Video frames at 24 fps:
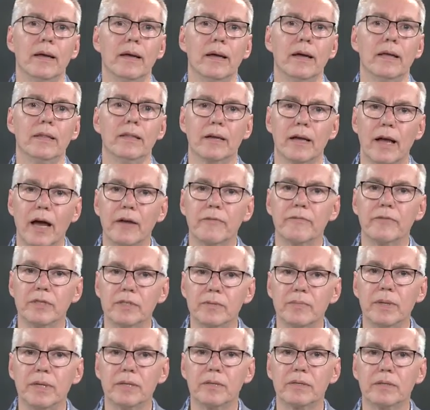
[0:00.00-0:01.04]
And the
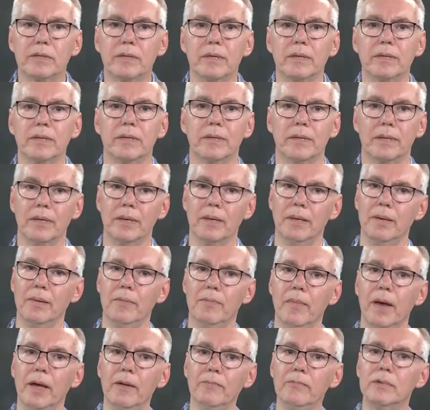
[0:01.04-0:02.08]
conference minister
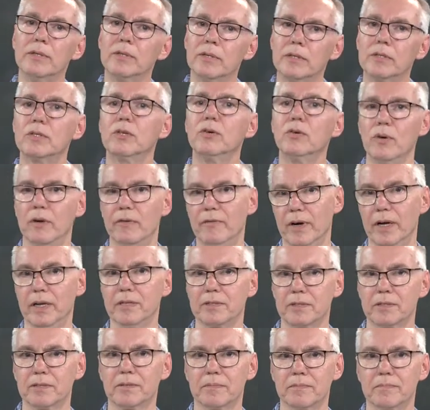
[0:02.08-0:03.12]
met with the two of
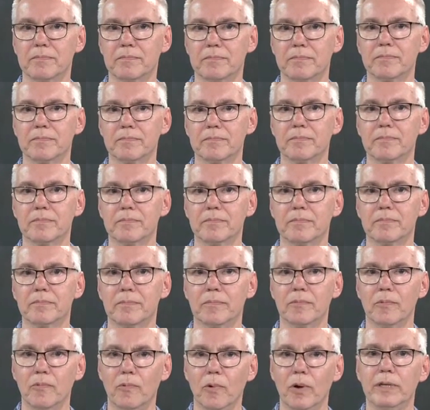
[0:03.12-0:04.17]
us
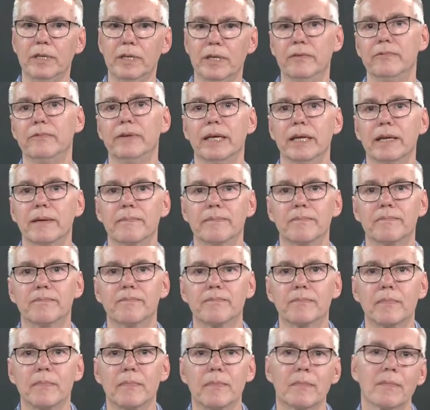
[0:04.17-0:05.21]
one evening.
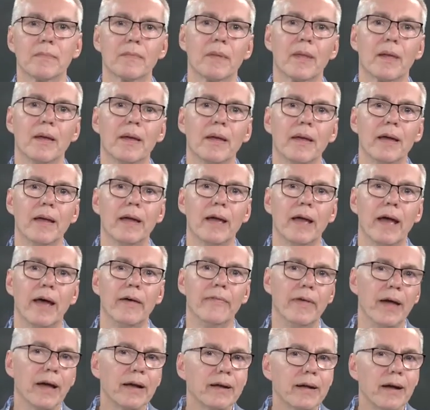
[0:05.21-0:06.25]

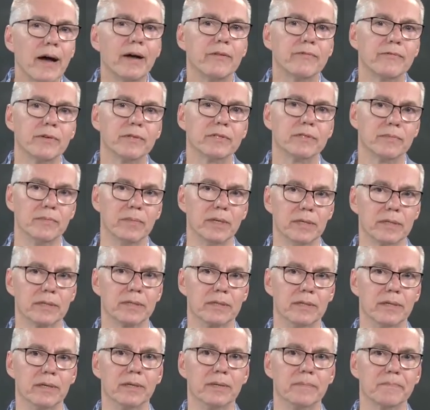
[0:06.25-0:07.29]
And that conference
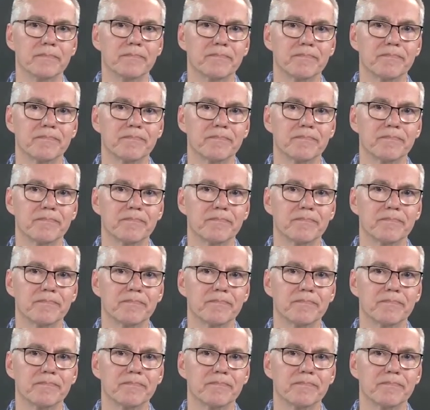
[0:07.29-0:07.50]
minister